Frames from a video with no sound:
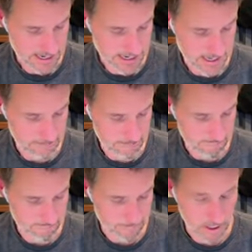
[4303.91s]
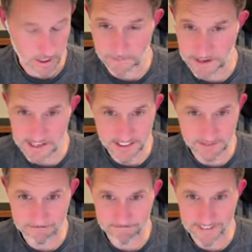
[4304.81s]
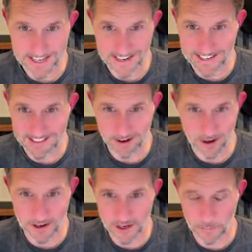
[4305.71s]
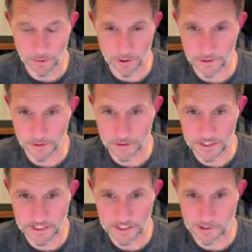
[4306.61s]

um, Humvees, and all hell broke loose.